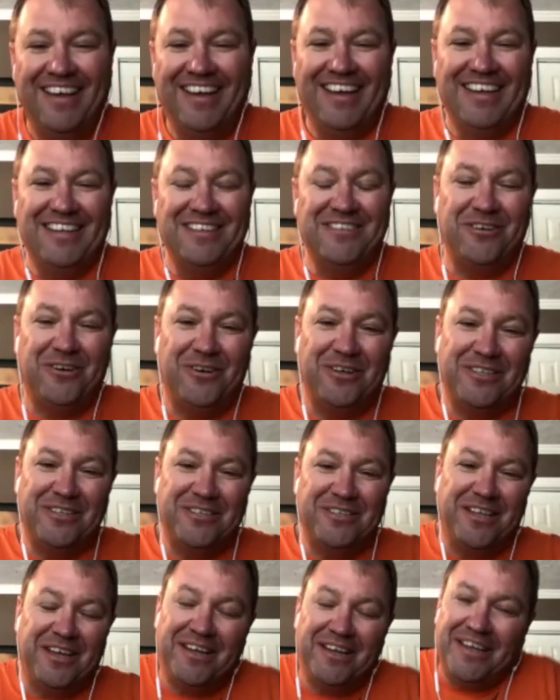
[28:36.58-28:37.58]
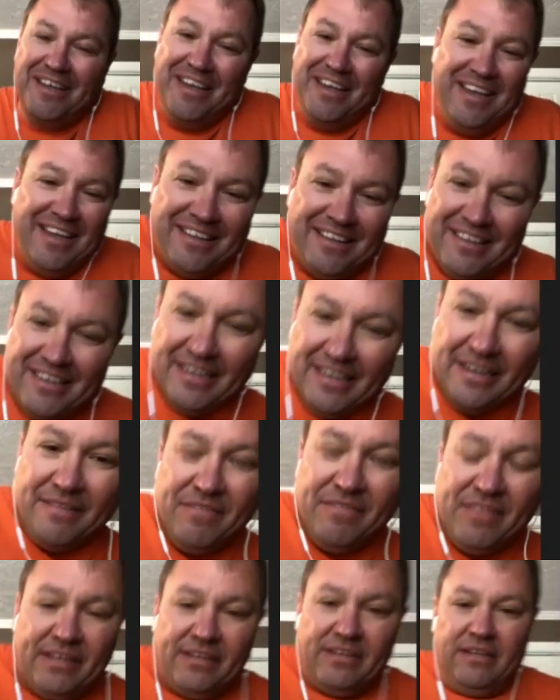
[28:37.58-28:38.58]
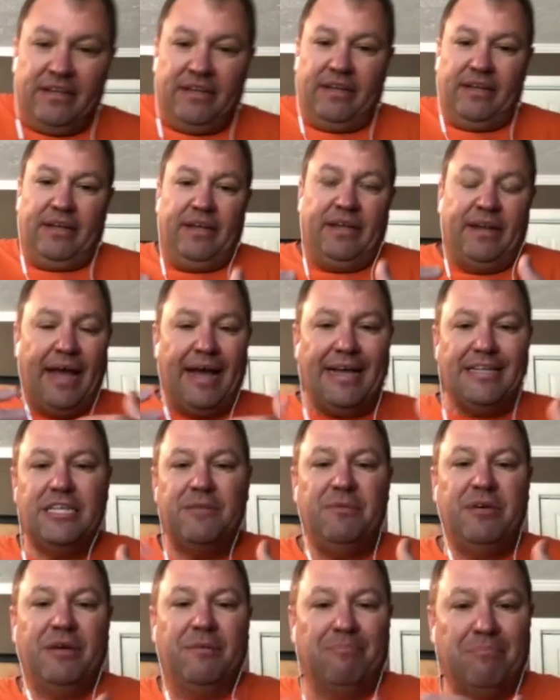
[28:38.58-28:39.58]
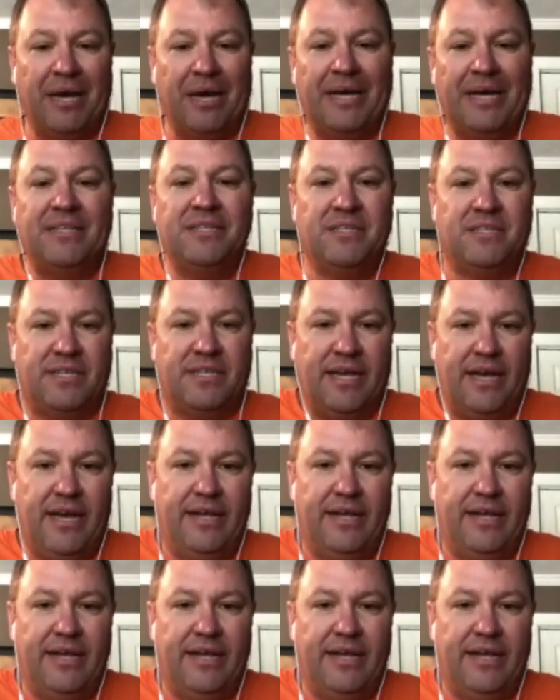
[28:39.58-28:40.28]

so it's like, it, it, it has to be a mindset.